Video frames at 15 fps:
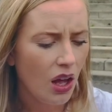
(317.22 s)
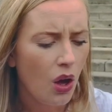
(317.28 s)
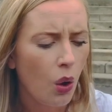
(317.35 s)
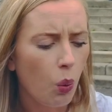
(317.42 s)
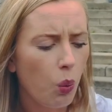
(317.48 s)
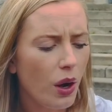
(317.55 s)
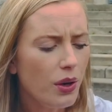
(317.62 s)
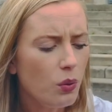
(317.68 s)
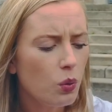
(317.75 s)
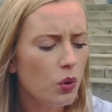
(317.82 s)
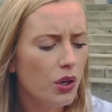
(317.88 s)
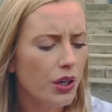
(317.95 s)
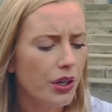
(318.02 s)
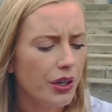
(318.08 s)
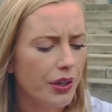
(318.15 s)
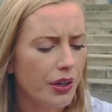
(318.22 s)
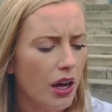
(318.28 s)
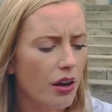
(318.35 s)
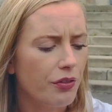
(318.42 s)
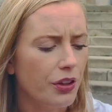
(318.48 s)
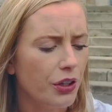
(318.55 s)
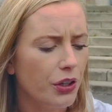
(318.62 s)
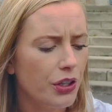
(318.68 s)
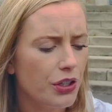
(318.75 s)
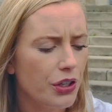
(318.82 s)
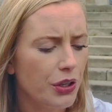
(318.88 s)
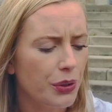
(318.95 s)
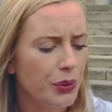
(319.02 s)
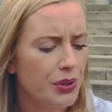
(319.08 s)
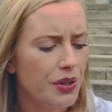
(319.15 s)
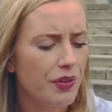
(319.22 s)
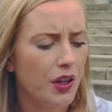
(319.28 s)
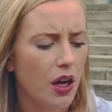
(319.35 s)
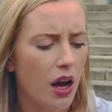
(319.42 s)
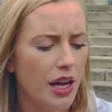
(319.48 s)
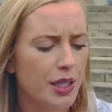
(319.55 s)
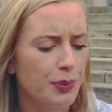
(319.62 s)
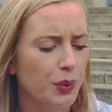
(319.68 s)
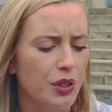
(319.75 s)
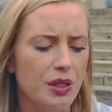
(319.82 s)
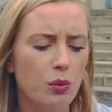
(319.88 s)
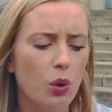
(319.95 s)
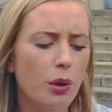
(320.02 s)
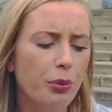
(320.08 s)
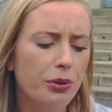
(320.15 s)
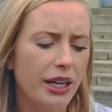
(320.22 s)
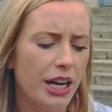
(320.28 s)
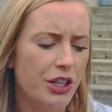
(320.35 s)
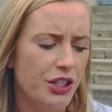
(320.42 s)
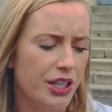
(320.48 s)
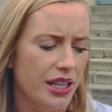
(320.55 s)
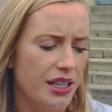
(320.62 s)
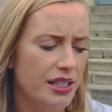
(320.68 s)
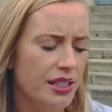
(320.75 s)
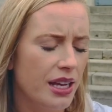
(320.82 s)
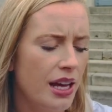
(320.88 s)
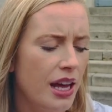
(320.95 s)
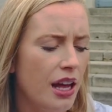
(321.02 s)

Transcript: One word of the good news of the gospel is more precious